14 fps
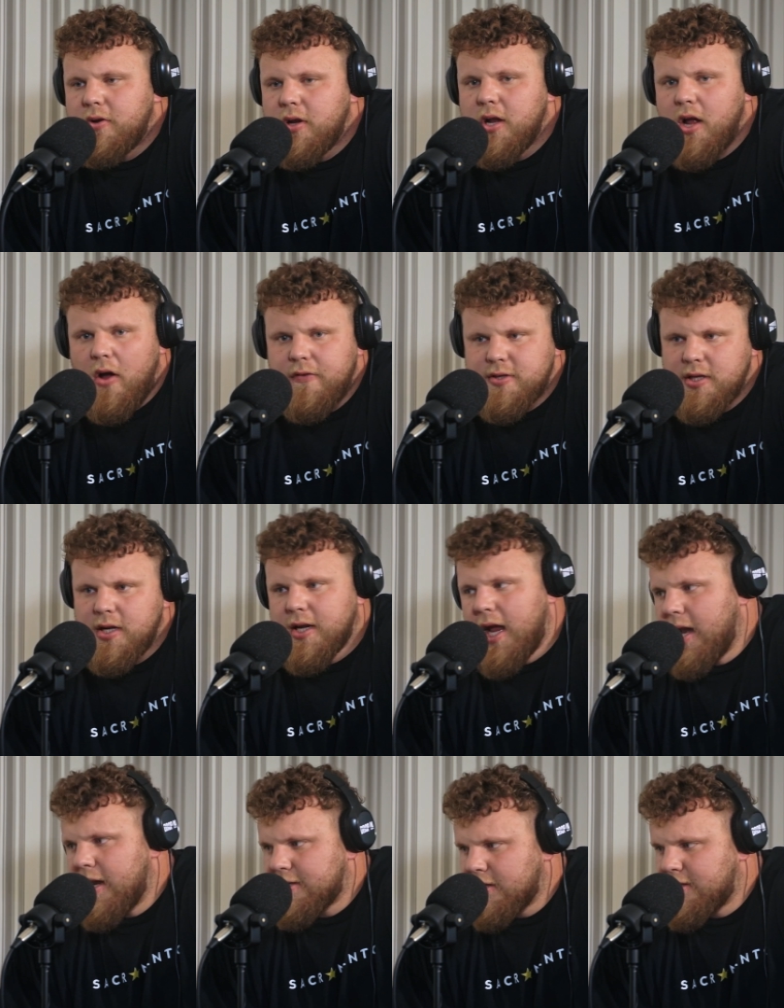Obviously, again,
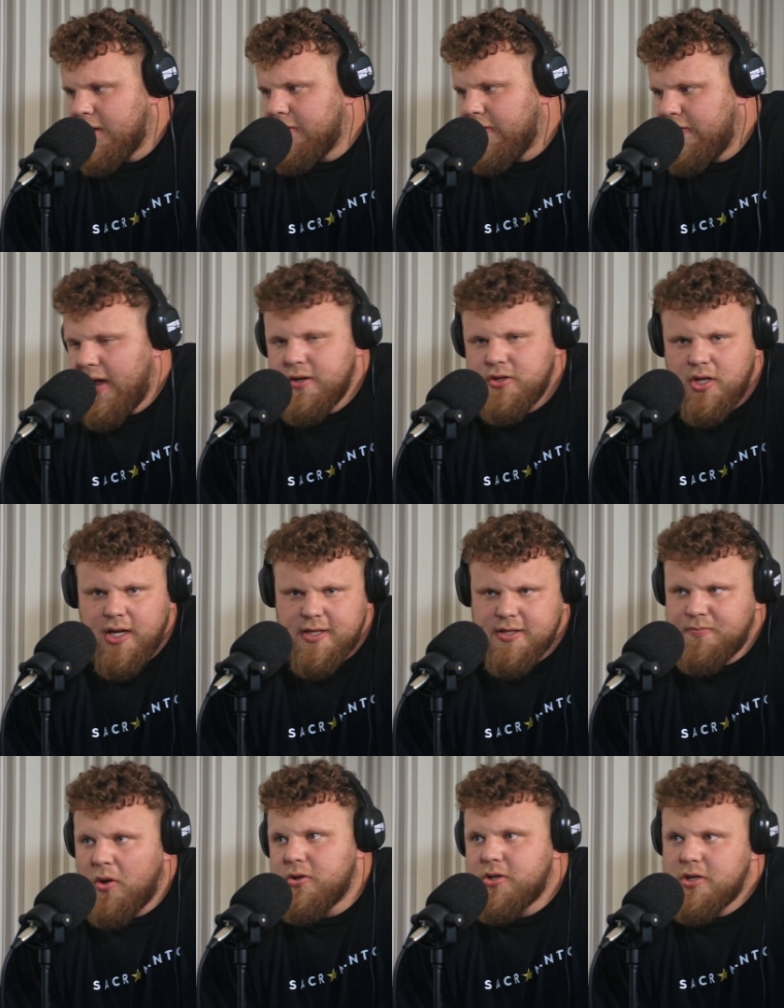it's the same with events. You get
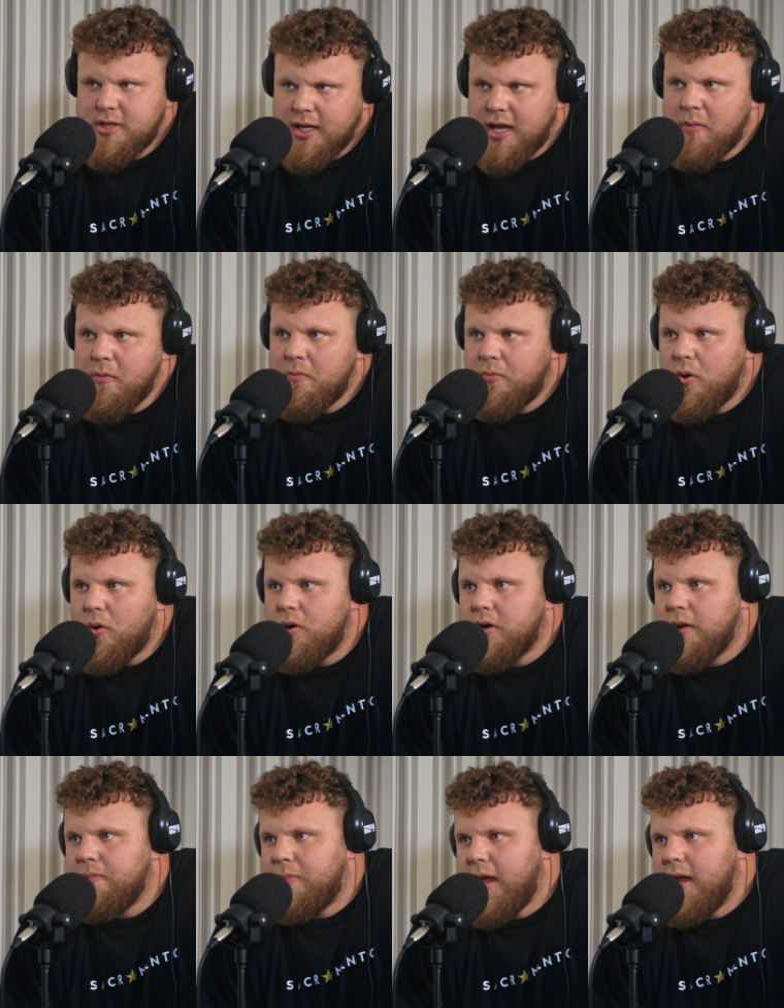sponsors that come on board
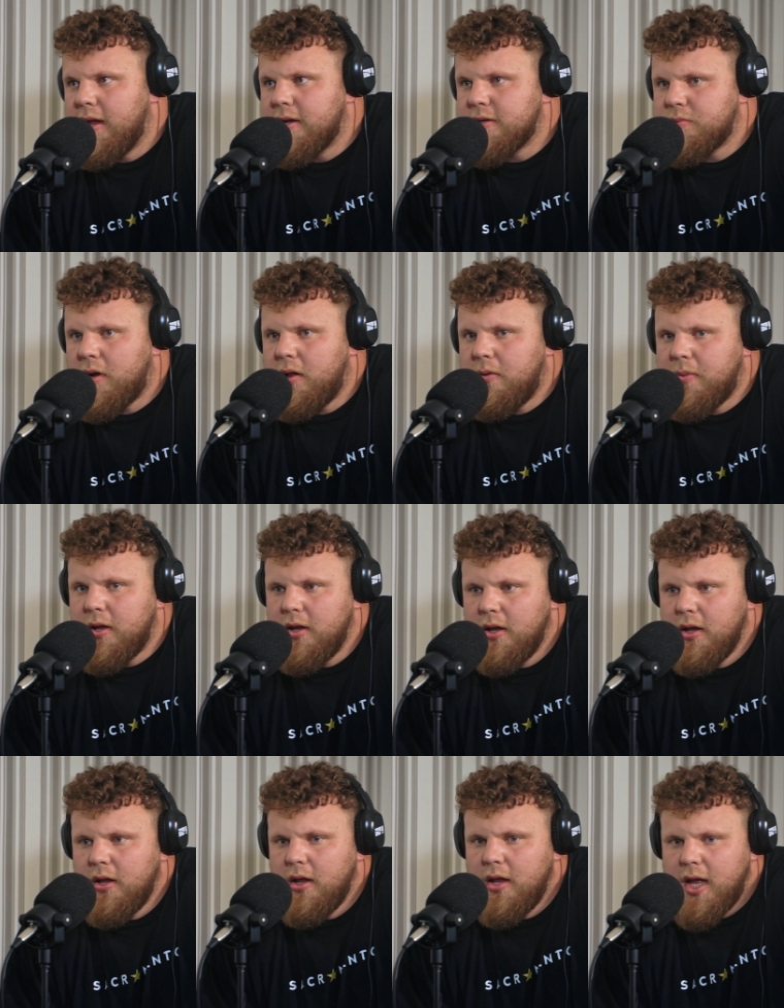and pay you as well. But
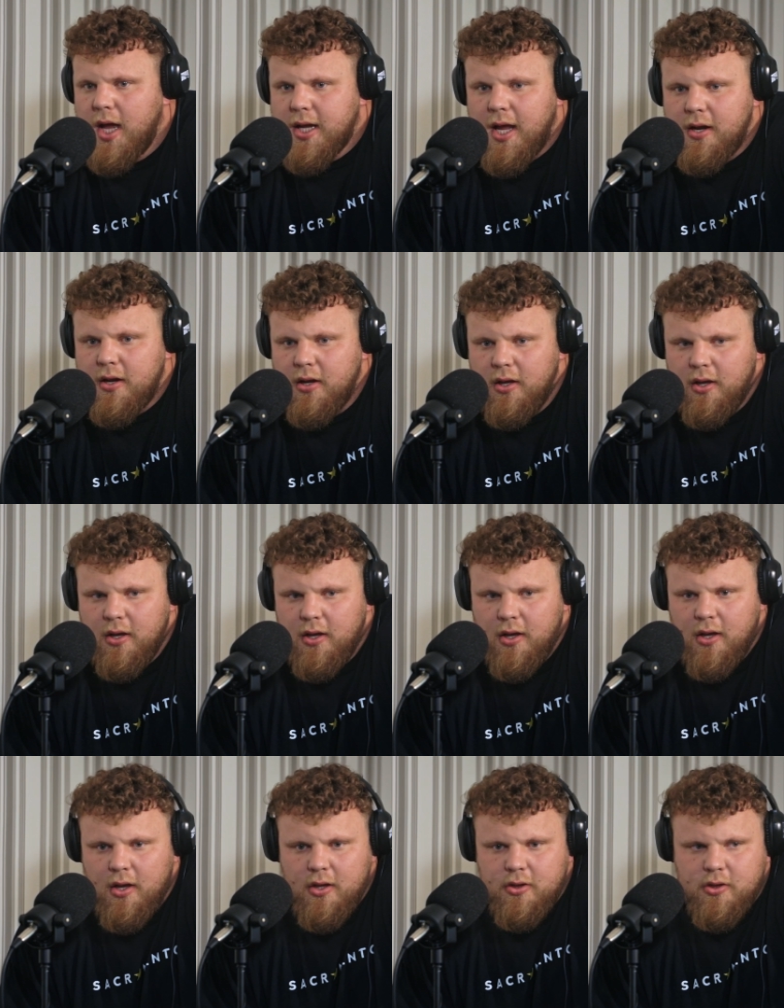again,
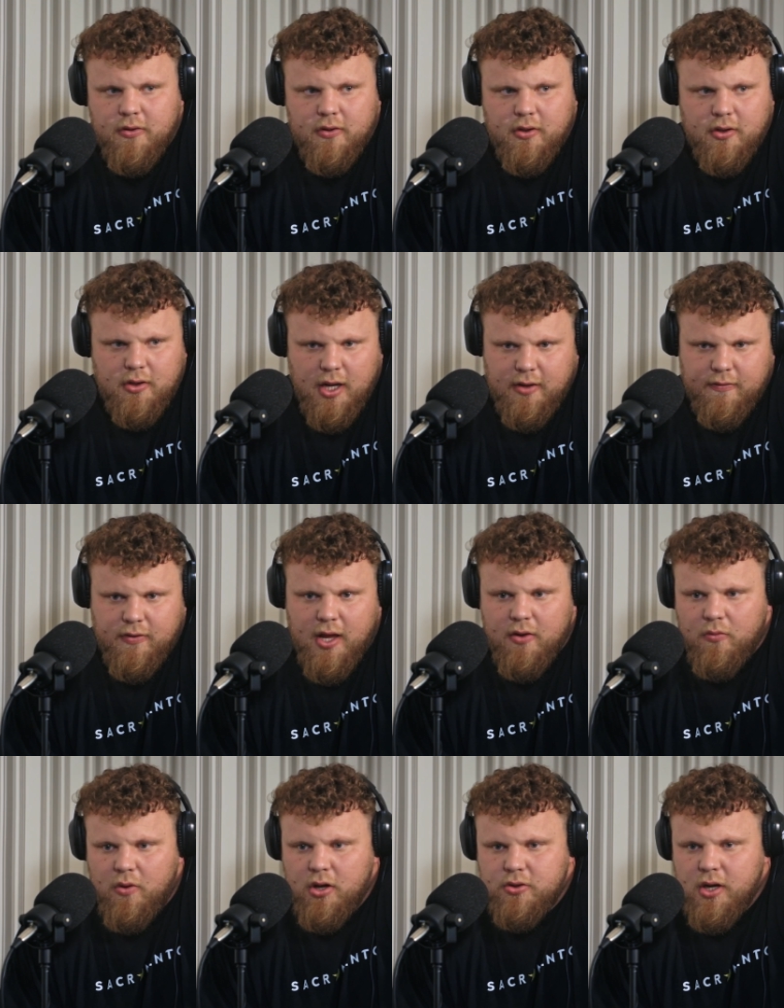for that
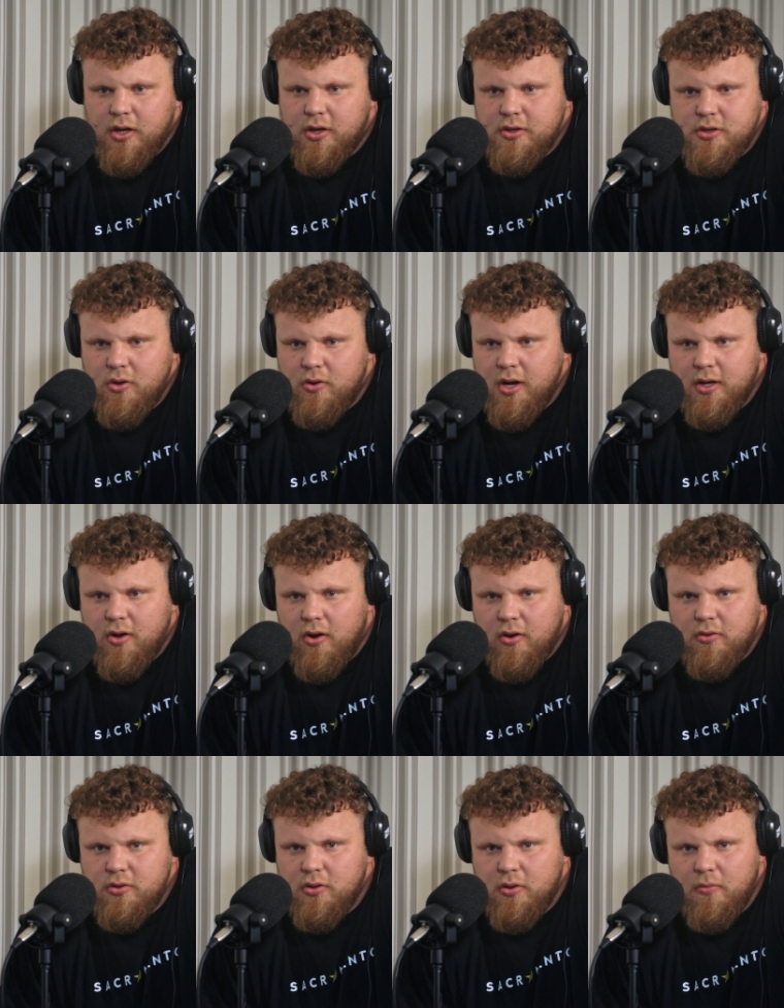world record stone, I got
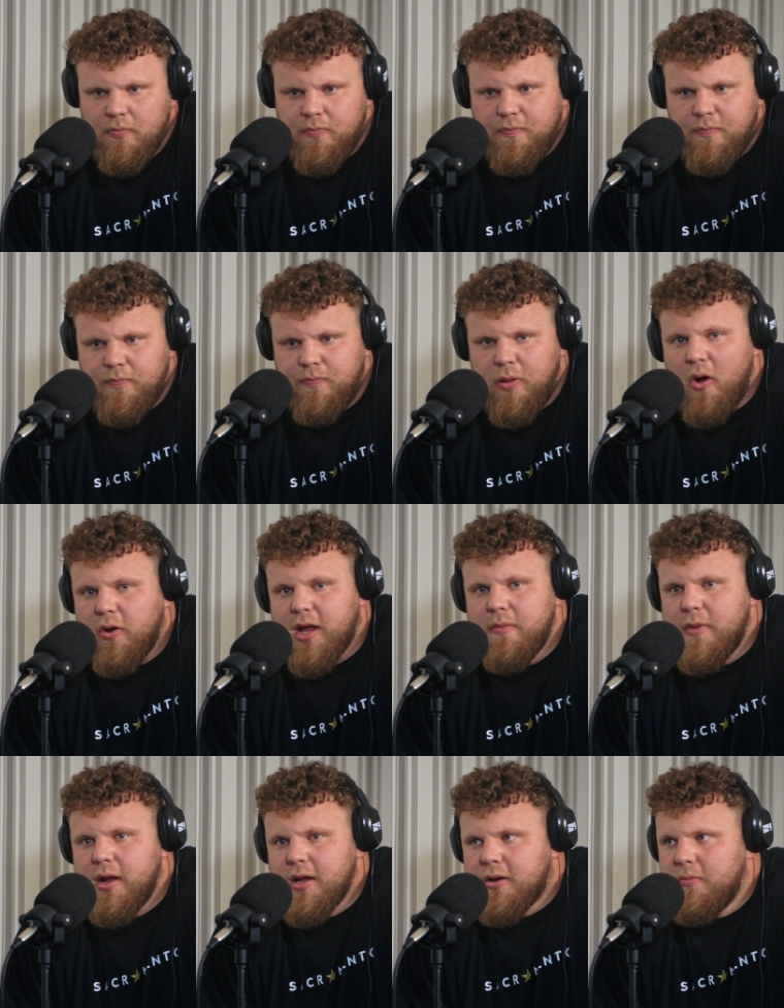pocket
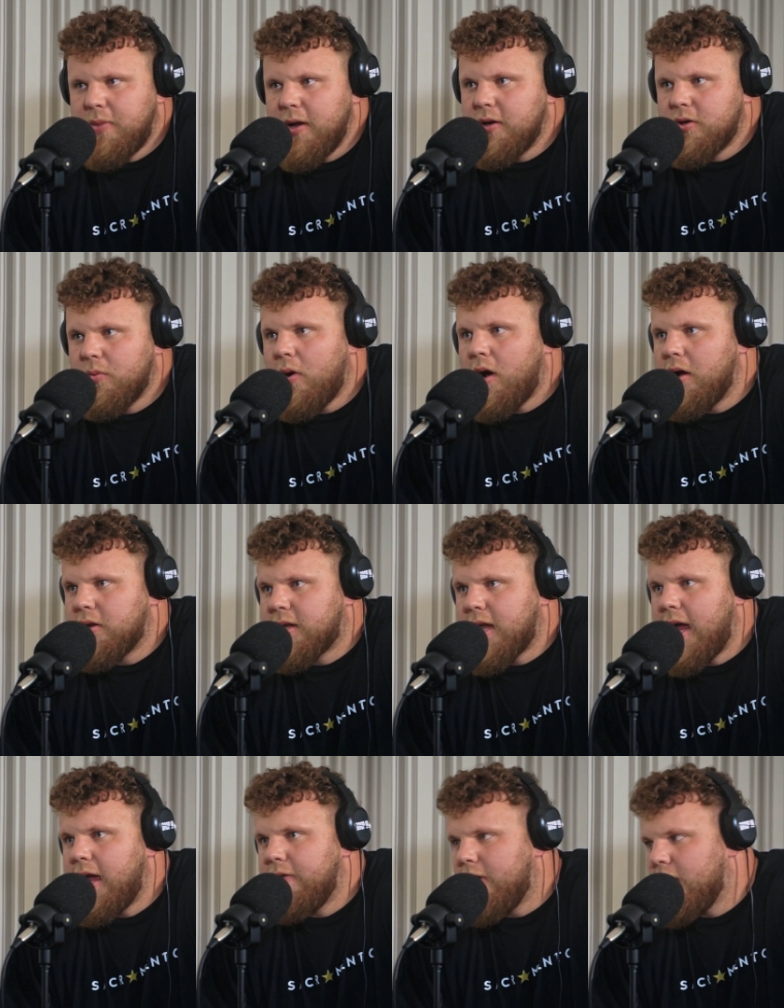money compared to what I'd
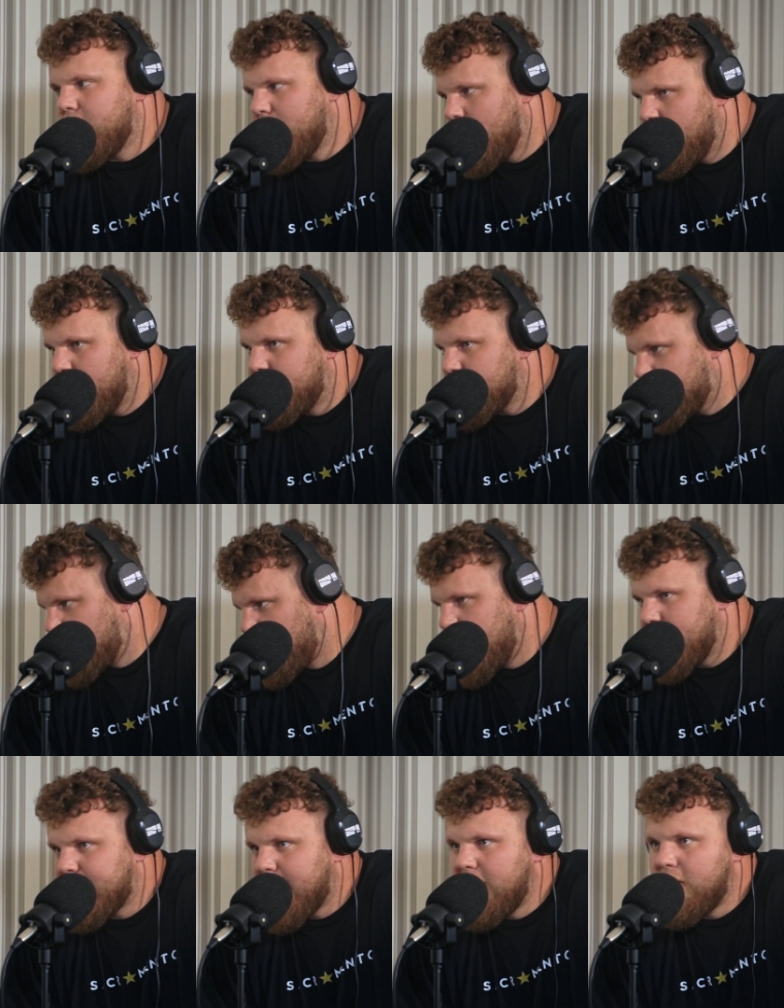get if I was to win a
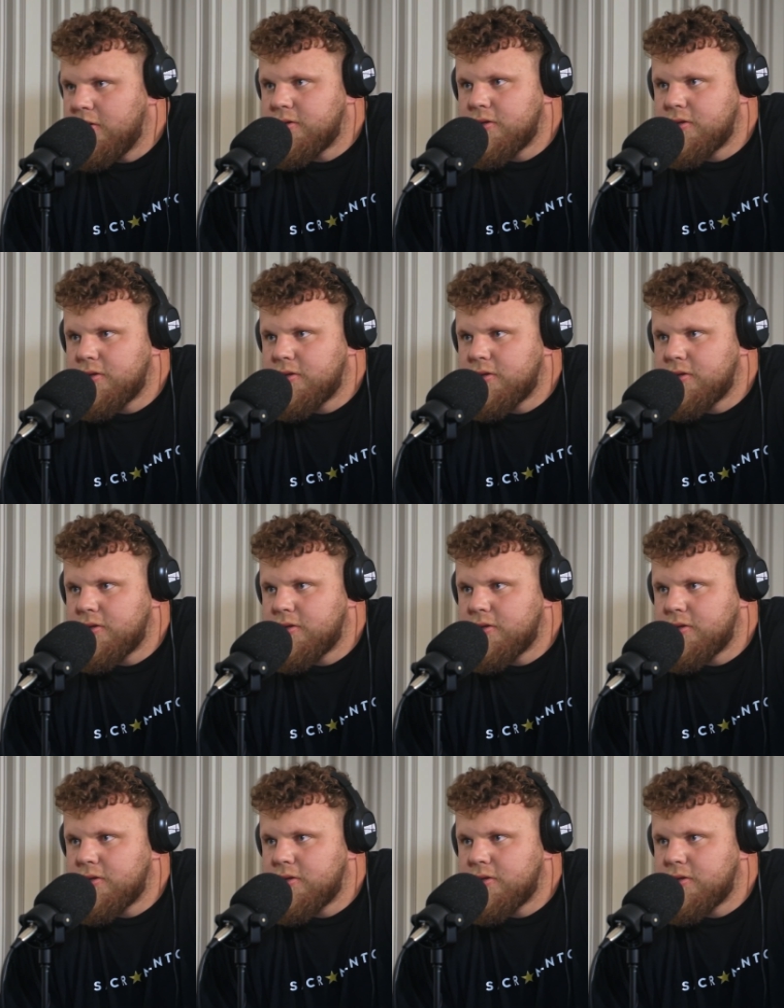title.